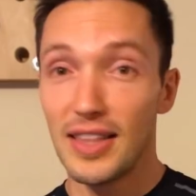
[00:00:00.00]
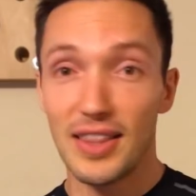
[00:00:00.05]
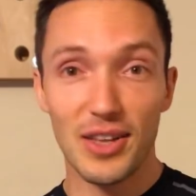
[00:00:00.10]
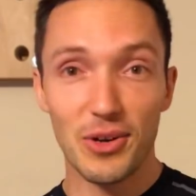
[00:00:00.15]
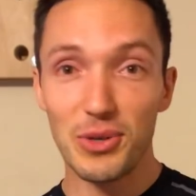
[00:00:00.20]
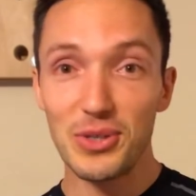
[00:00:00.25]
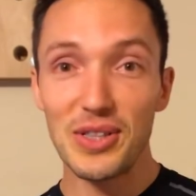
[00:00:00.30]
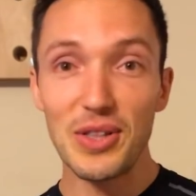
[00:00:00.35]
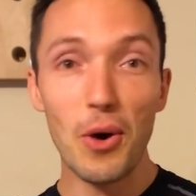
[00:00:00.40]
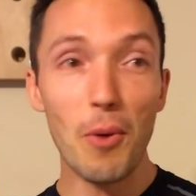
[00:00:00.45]

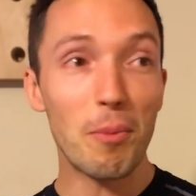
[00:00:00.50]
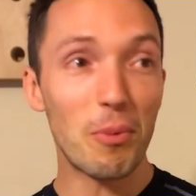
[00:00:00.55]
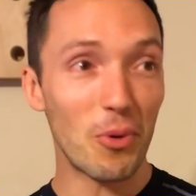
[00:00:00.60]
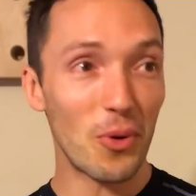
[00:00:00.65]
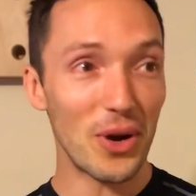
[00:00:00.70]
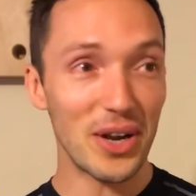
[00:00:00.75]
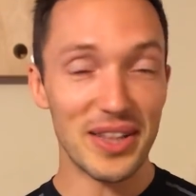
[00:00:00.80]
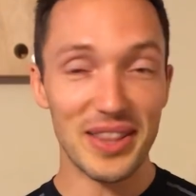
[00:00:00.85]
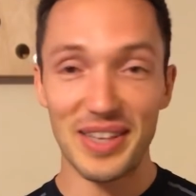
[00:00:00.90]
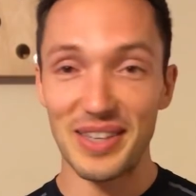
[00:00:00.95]
there was no
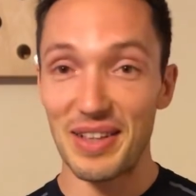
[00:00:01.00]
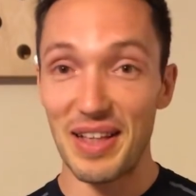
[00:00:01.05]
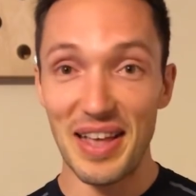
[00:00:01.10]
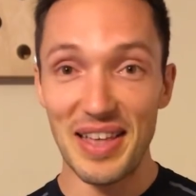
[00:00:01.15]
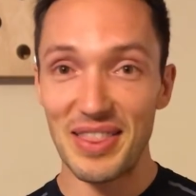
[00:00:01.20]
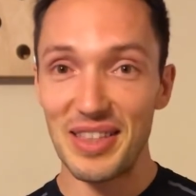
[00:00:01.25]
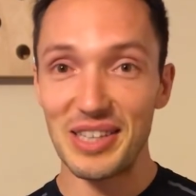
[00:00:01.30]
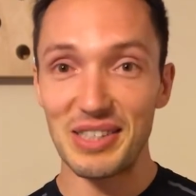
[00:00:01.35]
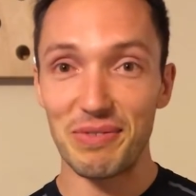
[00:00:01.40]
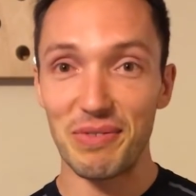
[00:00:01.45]
point
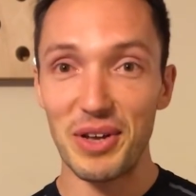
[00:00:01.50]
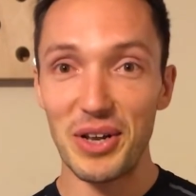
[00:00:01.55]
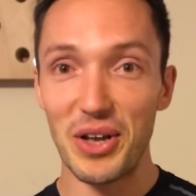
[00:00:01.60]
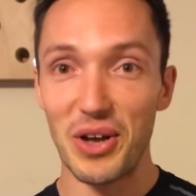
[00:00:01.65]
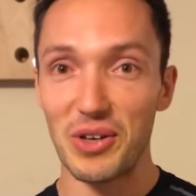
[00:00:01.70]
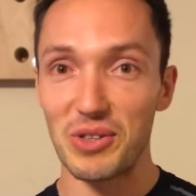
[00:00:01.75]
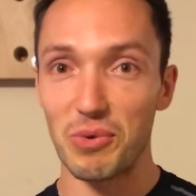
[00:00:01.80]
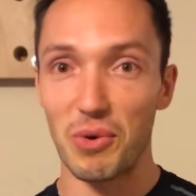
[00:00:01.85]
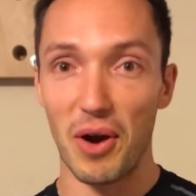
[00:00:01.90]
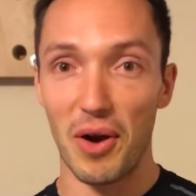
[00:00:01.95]
in these
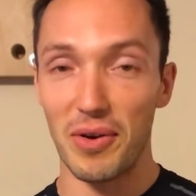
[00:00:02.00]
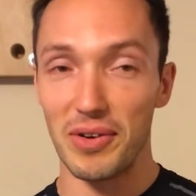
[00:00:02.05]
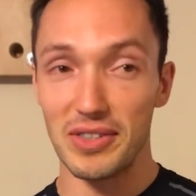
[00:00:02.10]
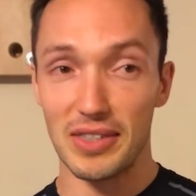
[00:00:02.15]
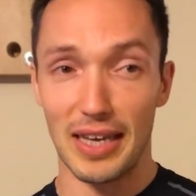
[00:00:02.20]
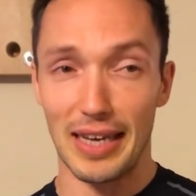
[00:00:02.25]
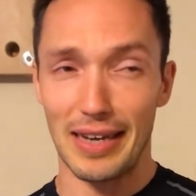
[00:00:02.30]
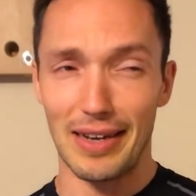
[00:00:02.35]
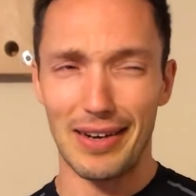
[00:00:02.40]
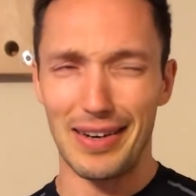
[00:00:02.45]
videos where I
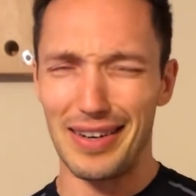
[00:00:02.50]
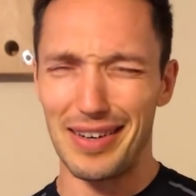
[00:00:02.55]
was like,